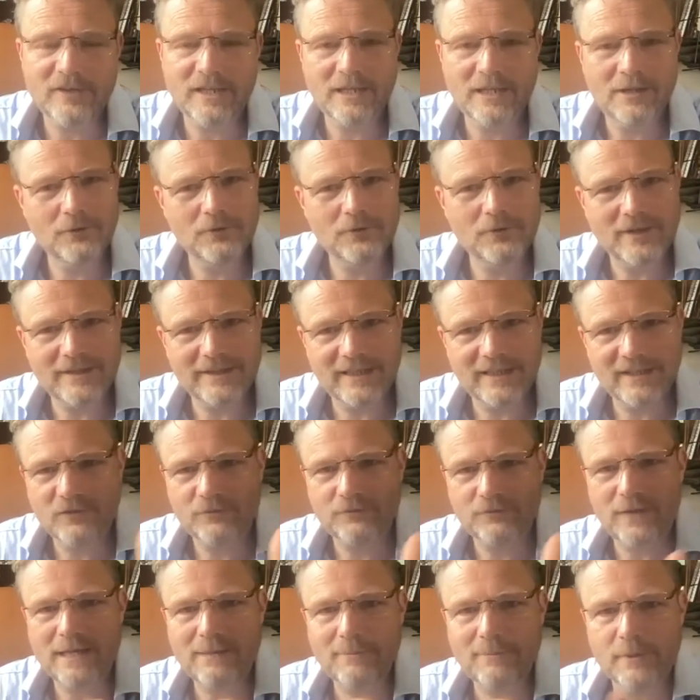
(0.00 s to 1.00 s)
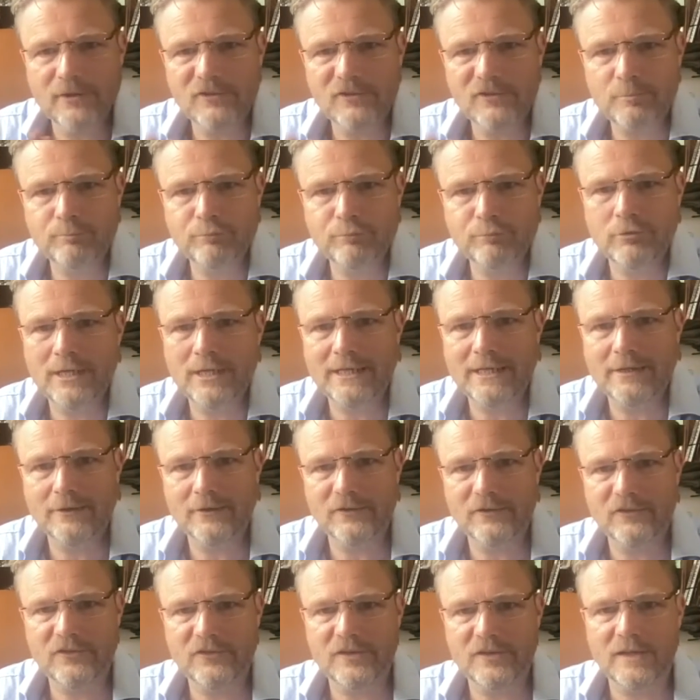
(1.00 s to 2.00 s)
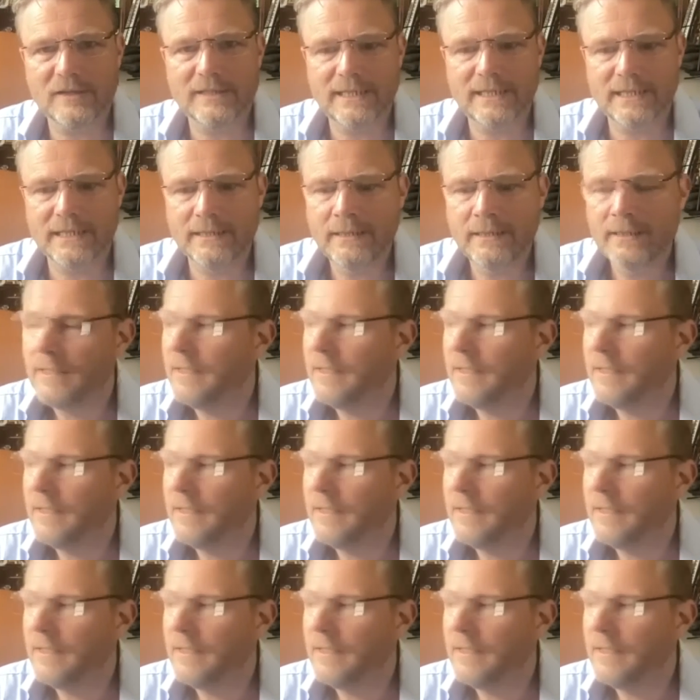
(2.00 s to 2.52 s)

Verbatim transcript: who did this famous, brilliant study